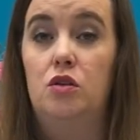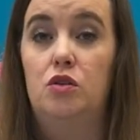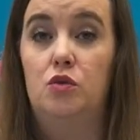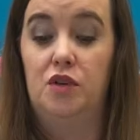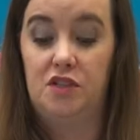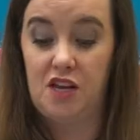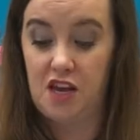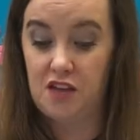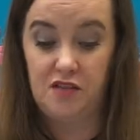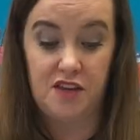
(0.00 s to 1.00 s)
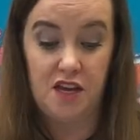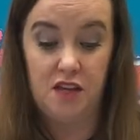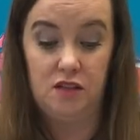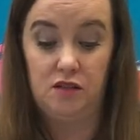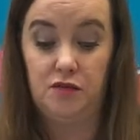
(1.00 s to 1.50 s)
You could take the
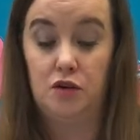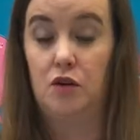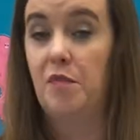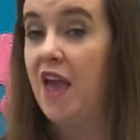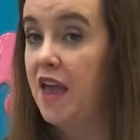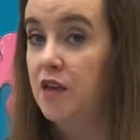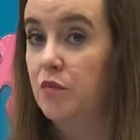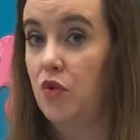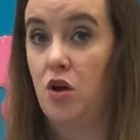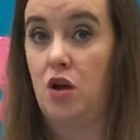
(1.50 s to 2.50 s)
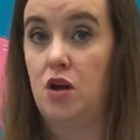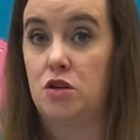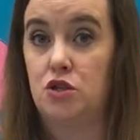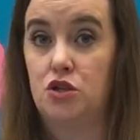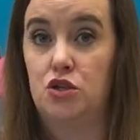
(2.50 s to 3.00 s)
end of your
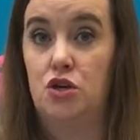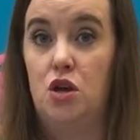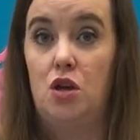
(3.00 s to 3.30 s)
paintbrush.